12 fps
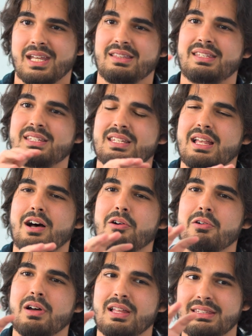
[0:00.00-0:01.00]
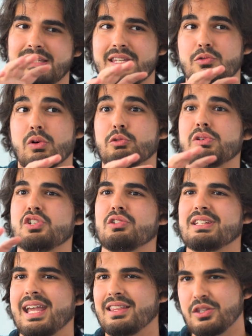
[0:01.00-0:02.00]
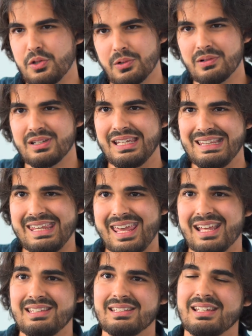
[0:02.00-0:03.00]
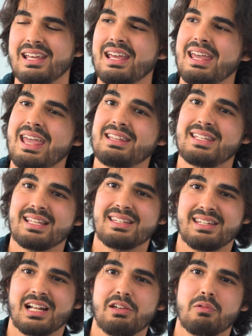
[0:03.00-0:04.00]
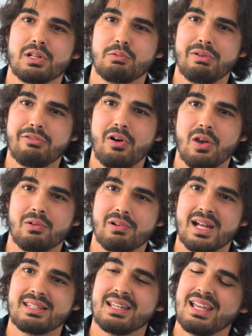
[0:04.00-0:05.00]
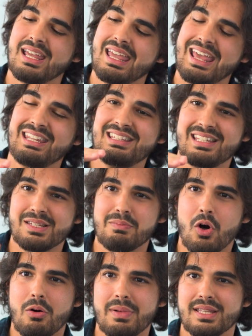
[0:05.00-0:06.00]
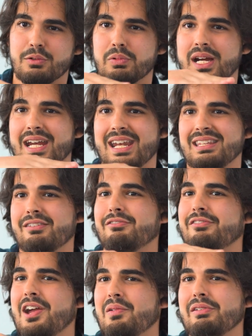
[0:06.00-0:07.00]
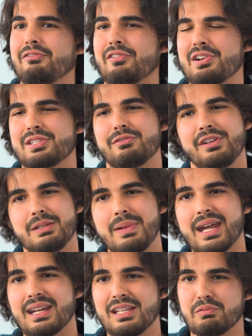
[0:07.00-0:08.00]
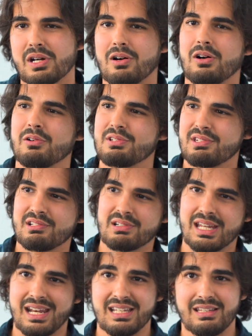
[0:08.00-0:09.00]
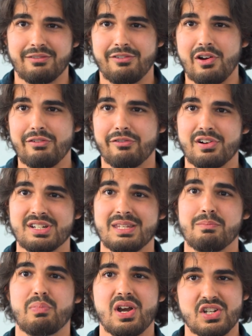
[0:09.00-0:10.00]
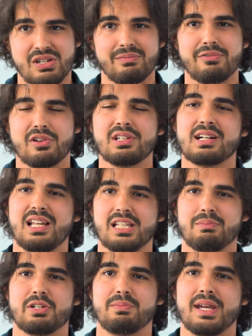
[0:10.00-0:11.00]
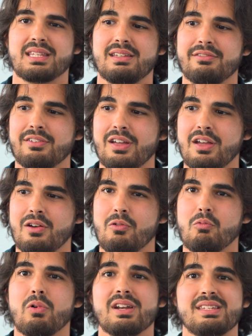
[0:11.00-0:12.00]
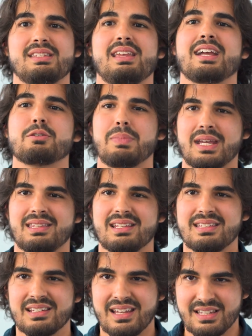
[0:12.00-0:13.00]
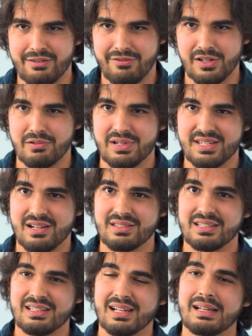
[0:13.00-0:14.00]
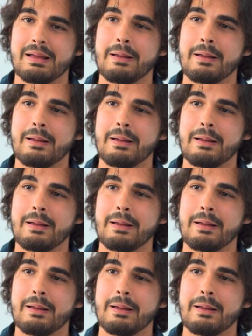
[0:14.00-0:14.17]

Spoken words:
this is what we should get to in the end, and that's exactly what we follow, right? And in this moment, we are getting the very first feedback, and we are also getting the very first impression from the client perspective, what is expected as a final result, yeah?